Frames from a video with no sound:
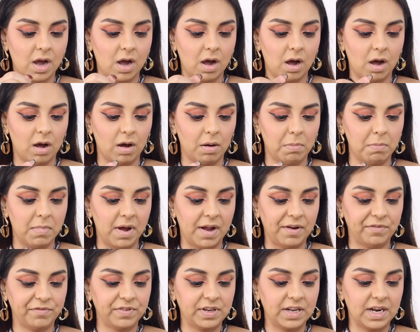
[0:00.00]

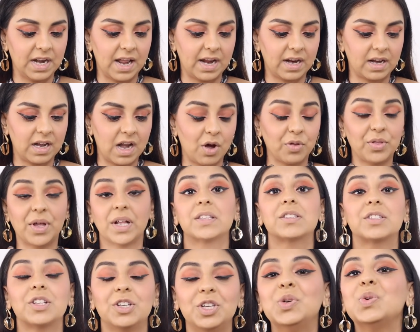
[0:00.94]
I feel like now
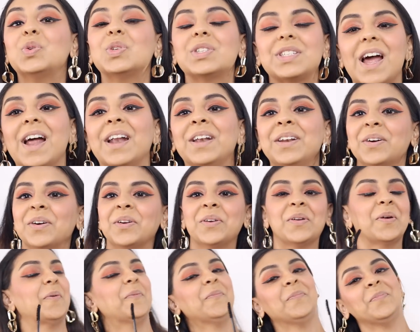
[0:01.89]
that's the new
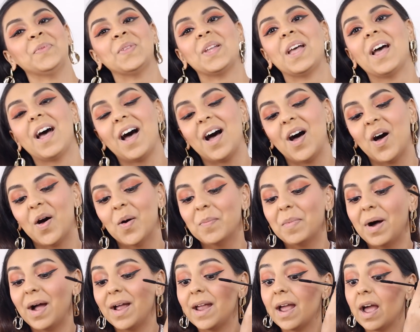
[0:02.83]
standard
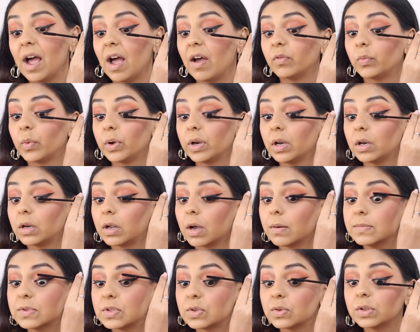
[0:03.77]
I have when it
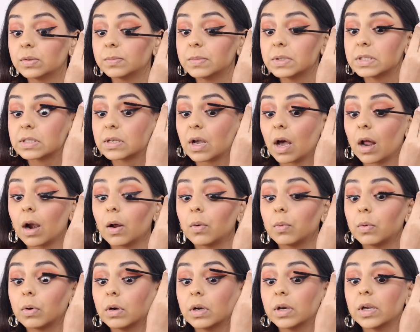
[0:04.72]
comes to the
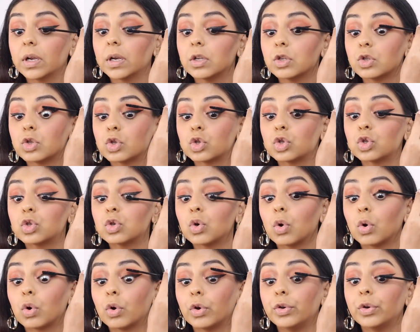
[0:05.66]
mascara world. It is
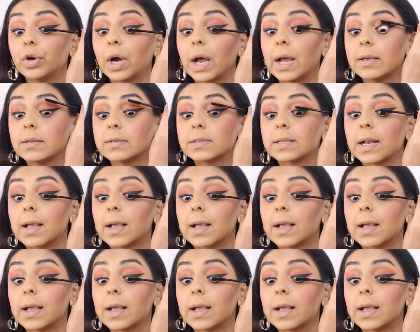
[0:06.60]
so good, you guys.